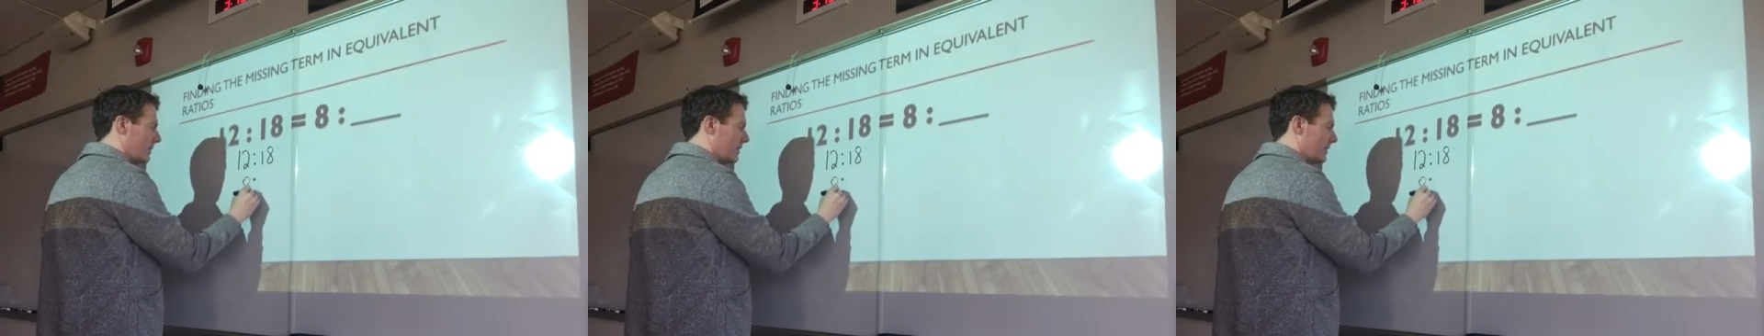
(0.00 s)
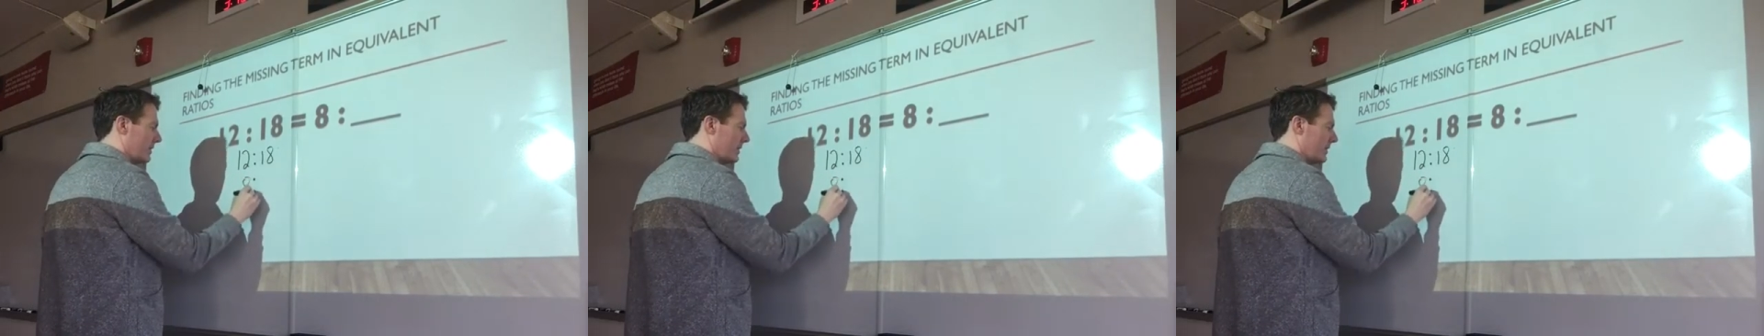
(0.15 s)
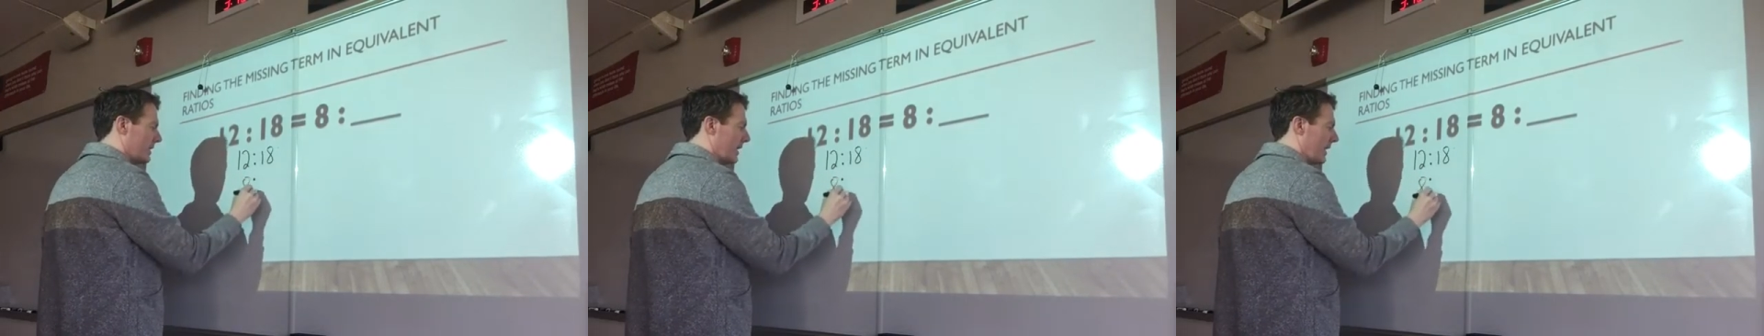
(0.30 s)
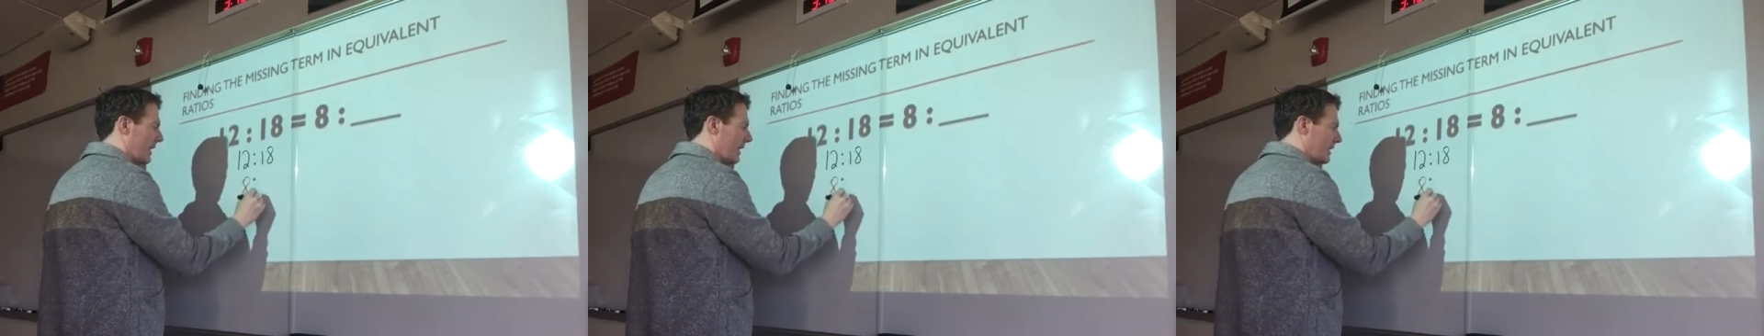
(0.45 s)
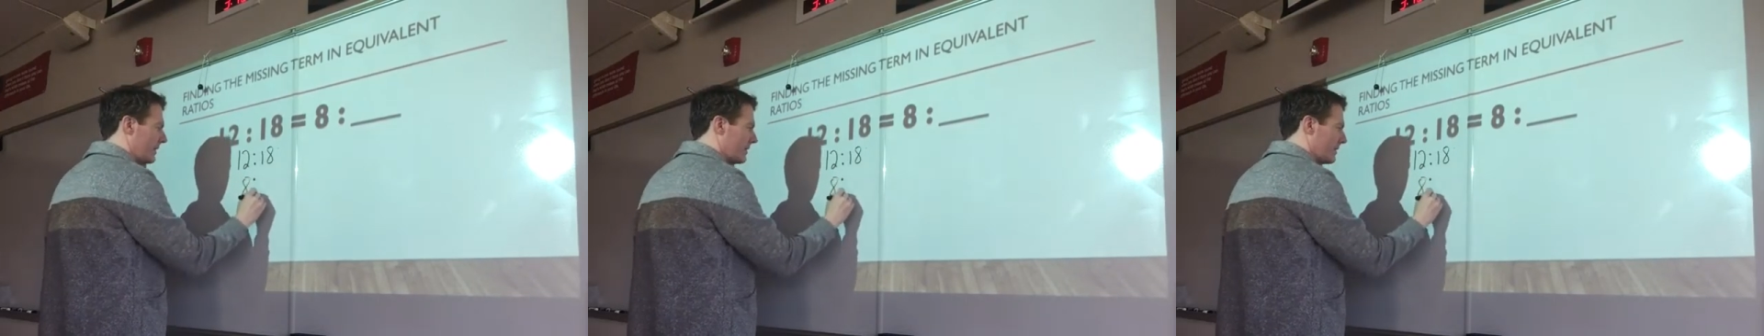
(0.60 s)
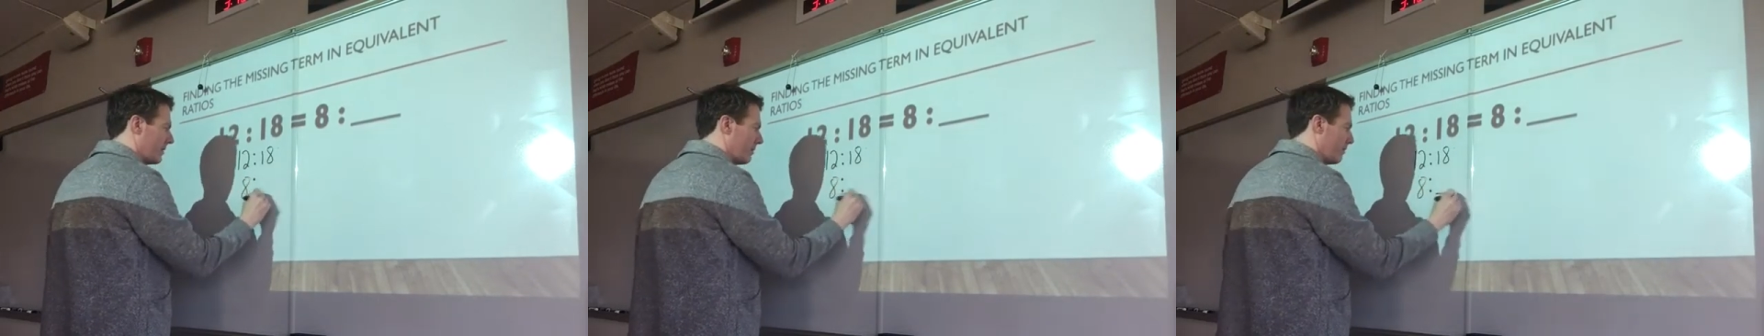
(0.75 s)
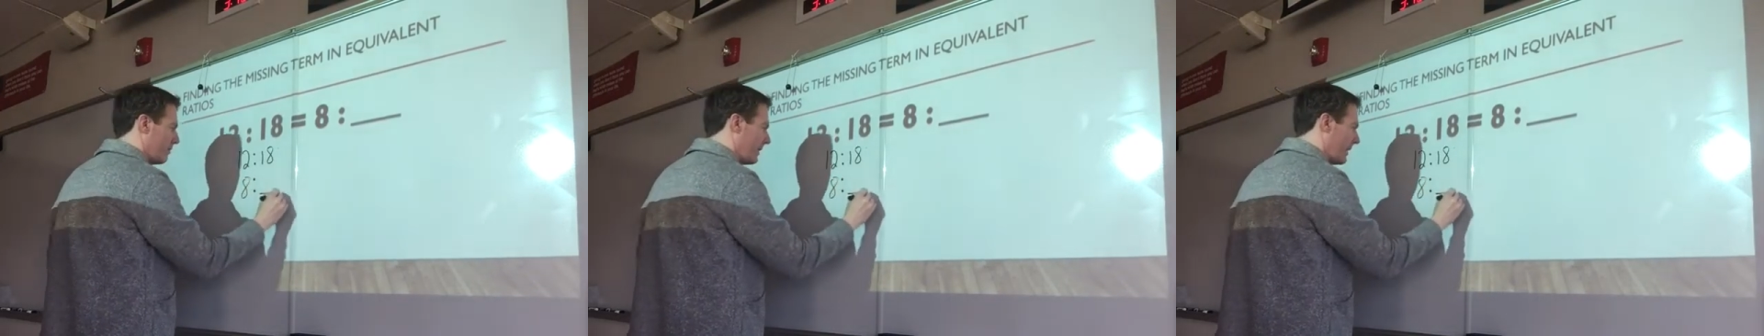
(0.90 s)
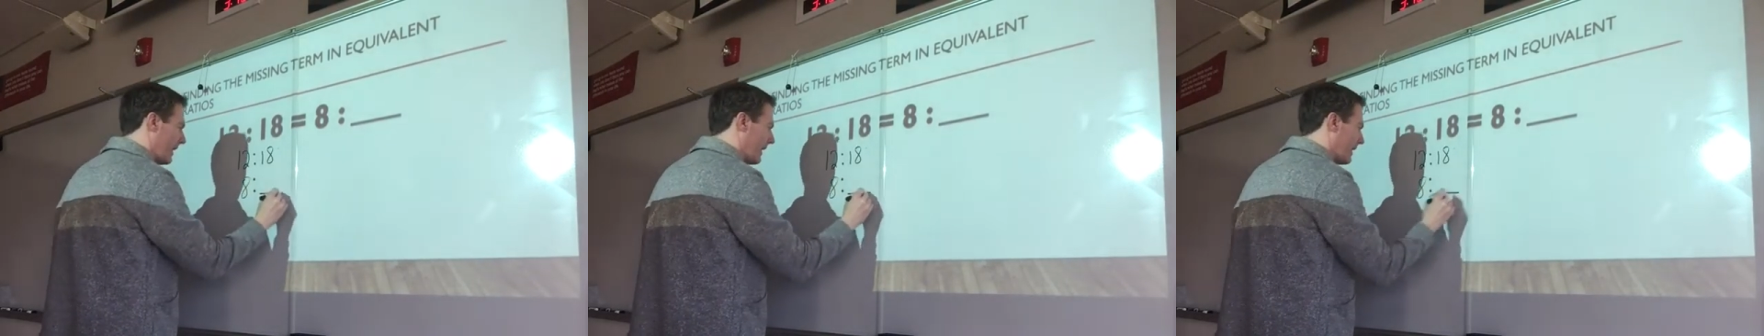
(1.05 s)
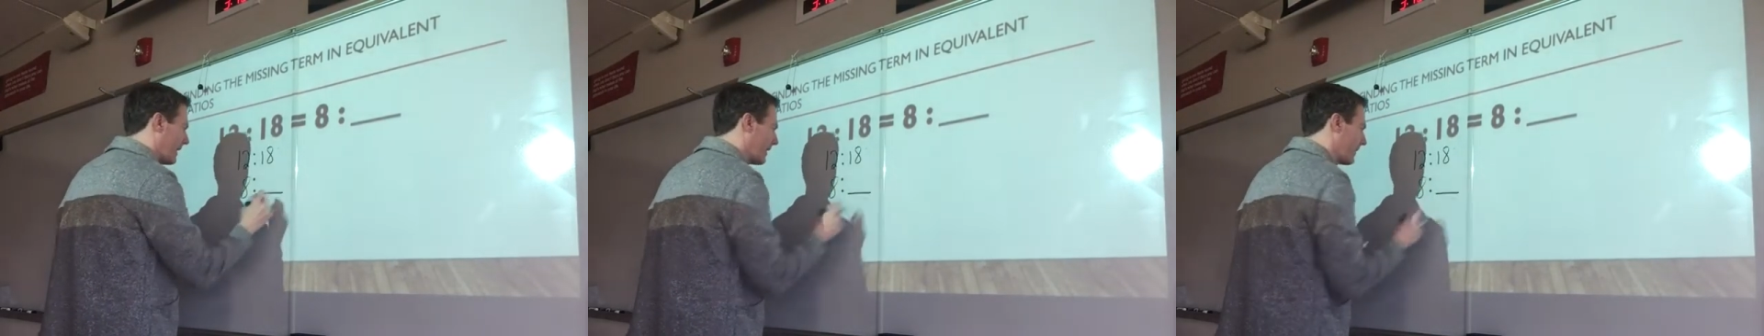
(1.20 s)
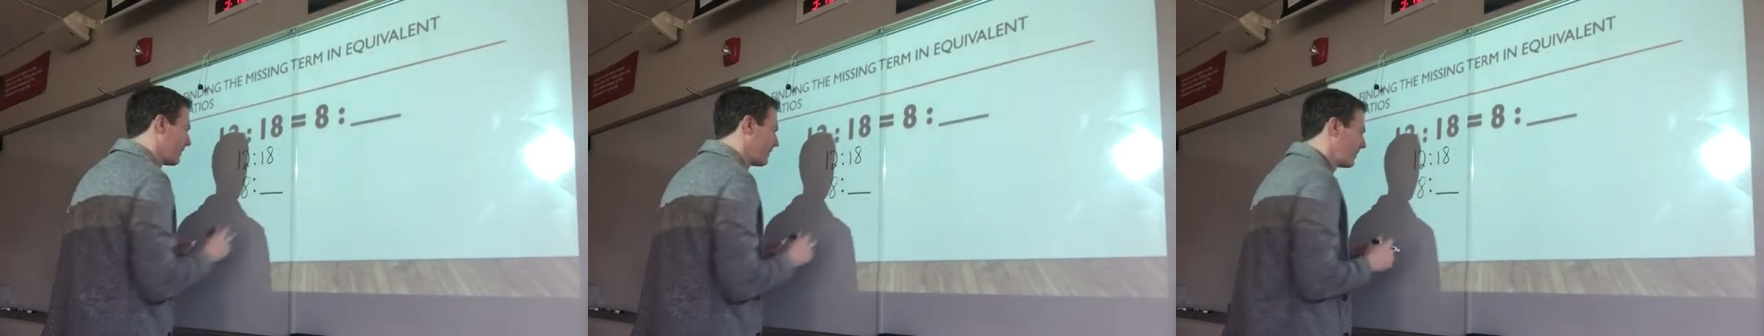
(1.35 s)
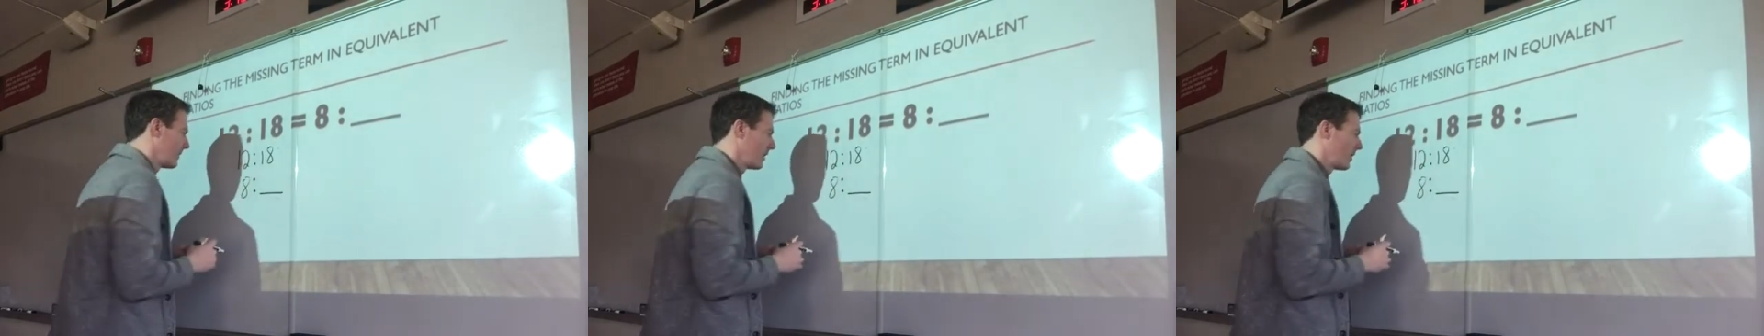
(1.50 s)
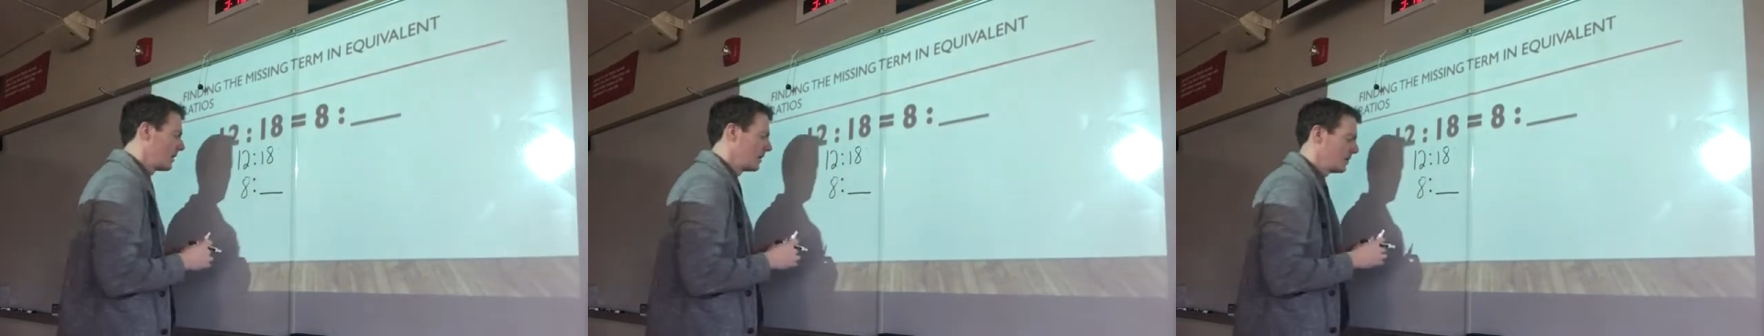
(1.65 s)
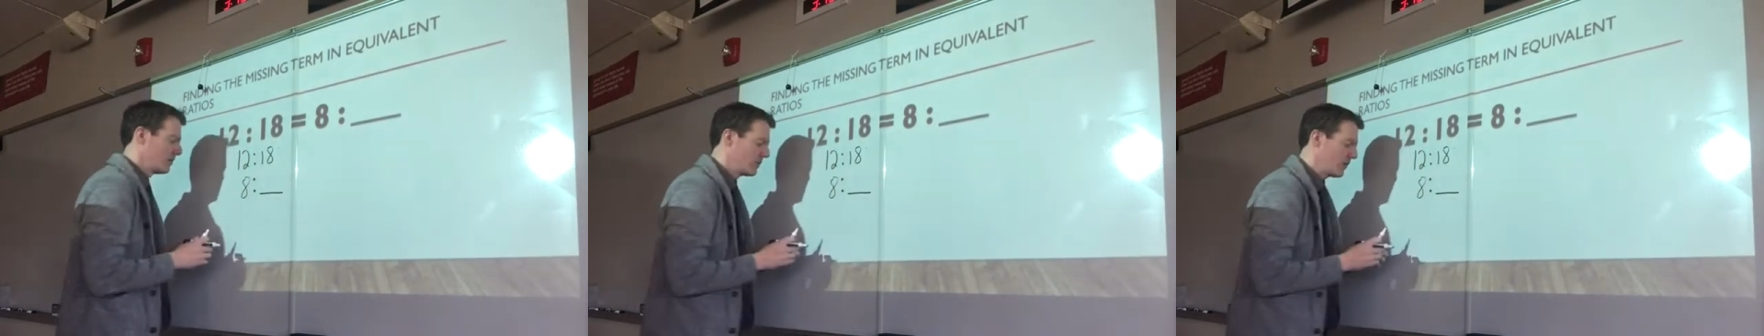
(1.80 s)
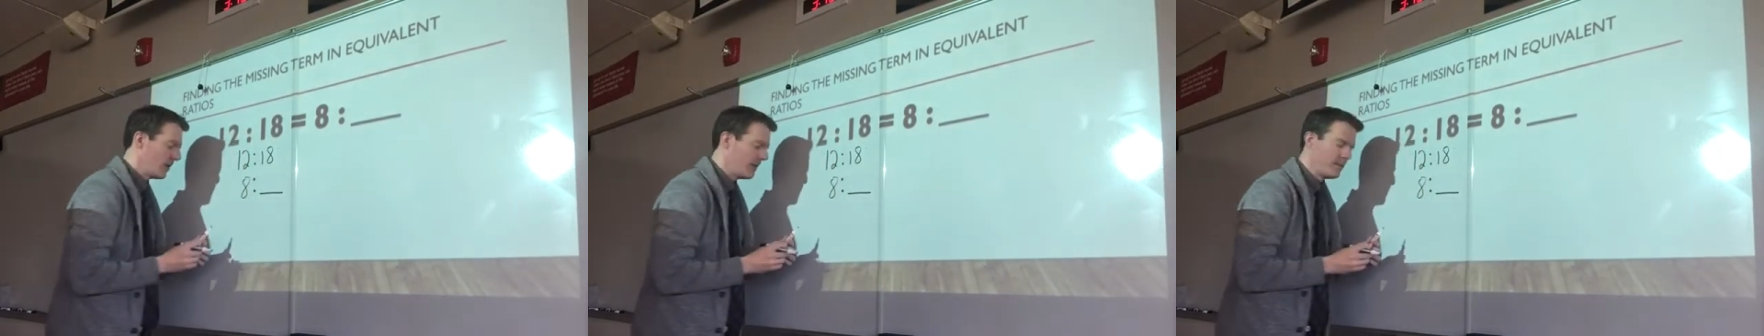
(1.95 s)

to 8 to blank. So